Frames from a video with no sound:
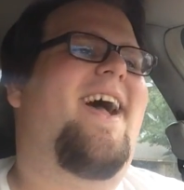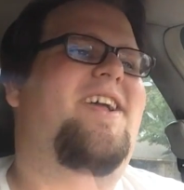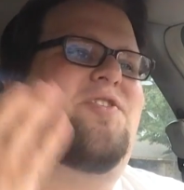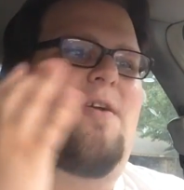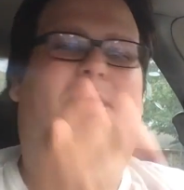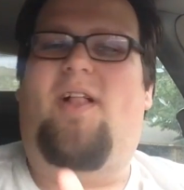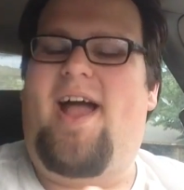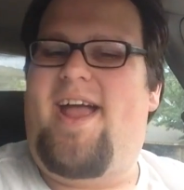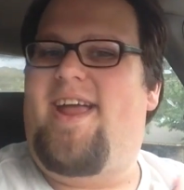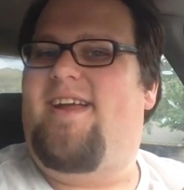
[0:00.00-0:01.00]
A triple
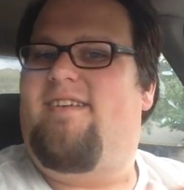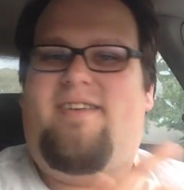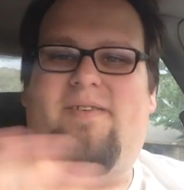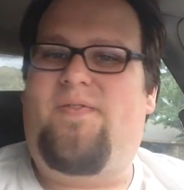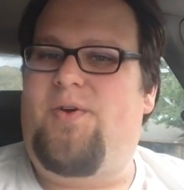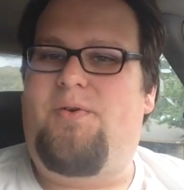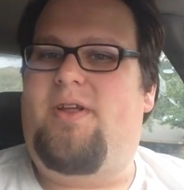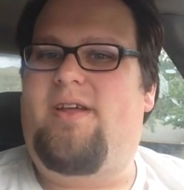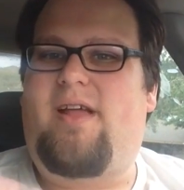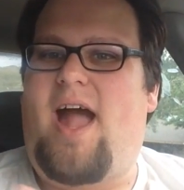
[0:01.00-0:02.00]
A
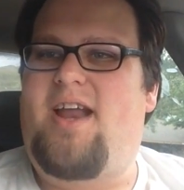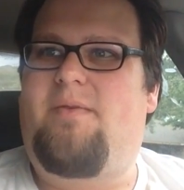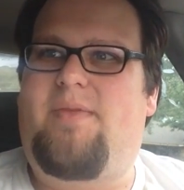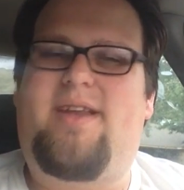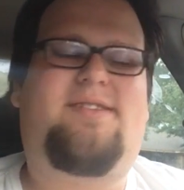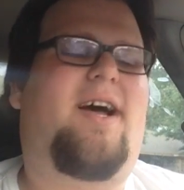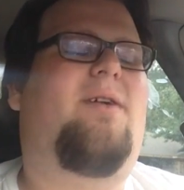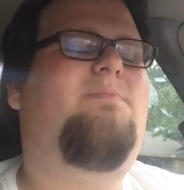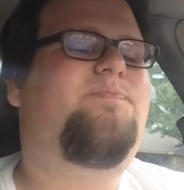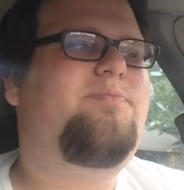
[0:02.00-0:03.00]
food item that is
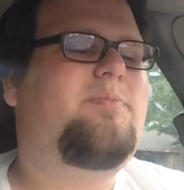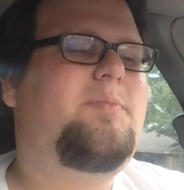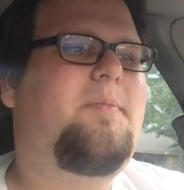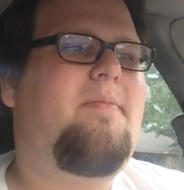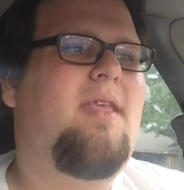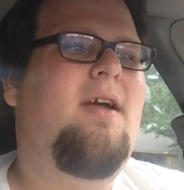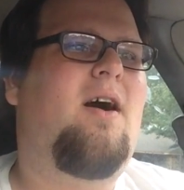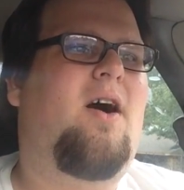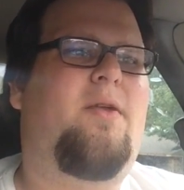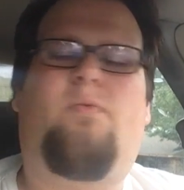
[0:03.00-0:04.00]
out
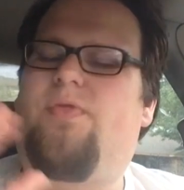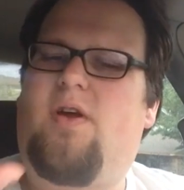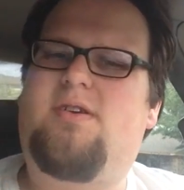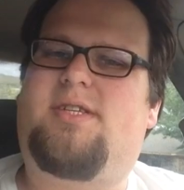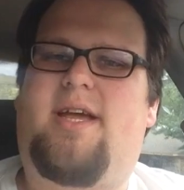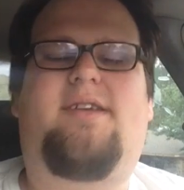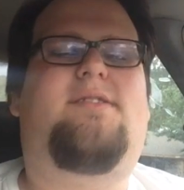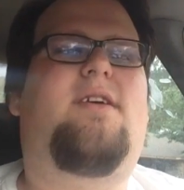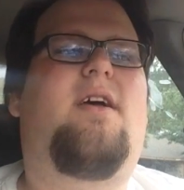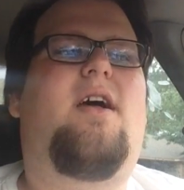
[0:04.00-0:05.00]
on Thursdays.